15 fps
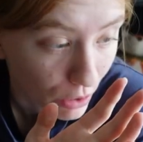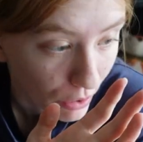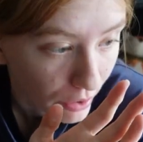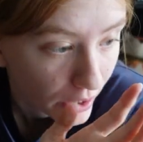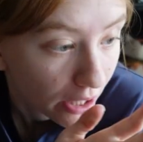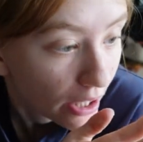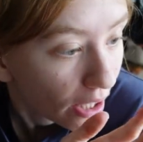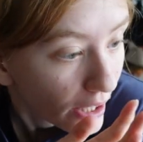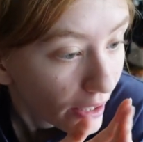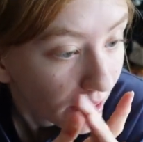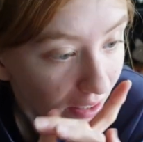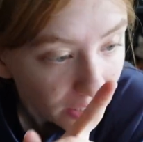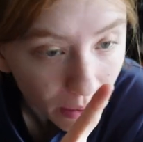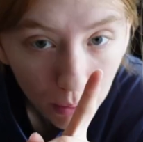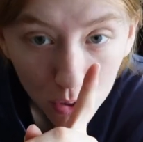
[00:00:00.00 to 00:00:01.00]
long.
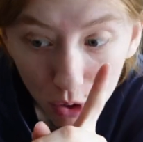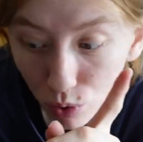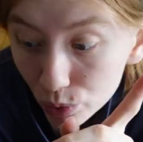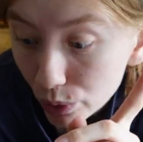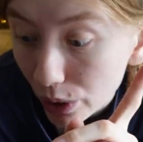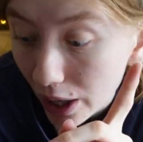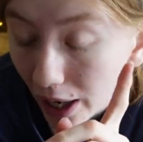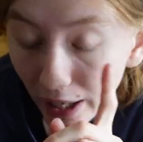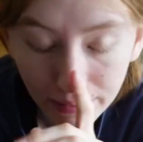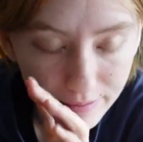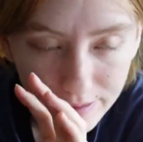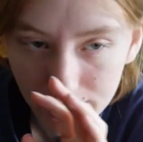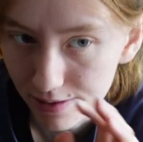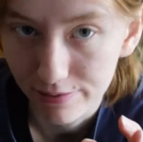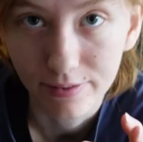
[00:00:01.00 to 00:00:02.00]
Number two, I
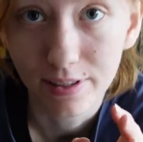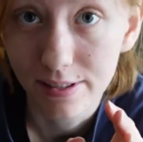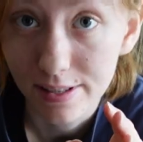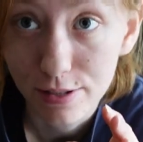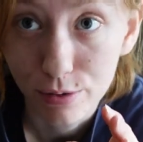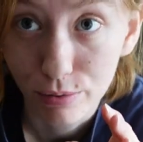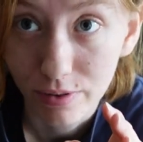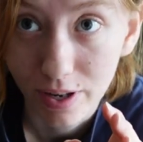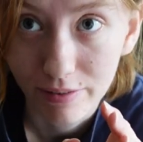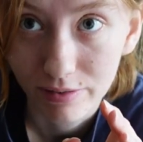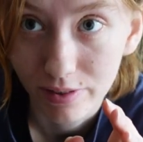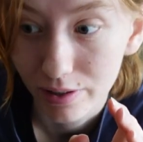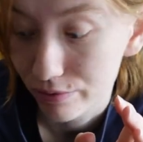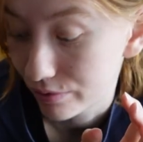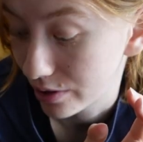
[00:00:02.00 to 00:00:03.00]
definitely don't have
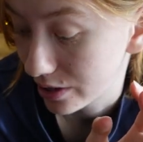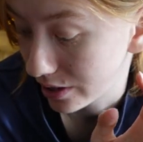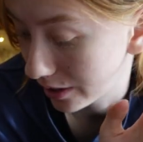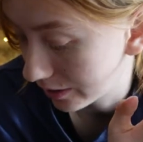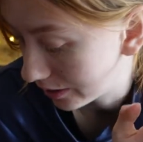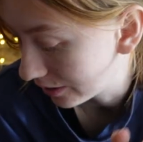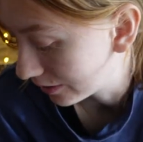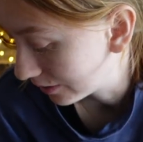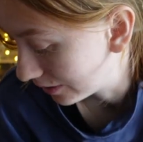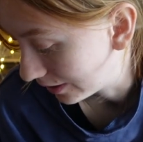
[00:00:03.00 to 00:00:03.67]
enough red. I think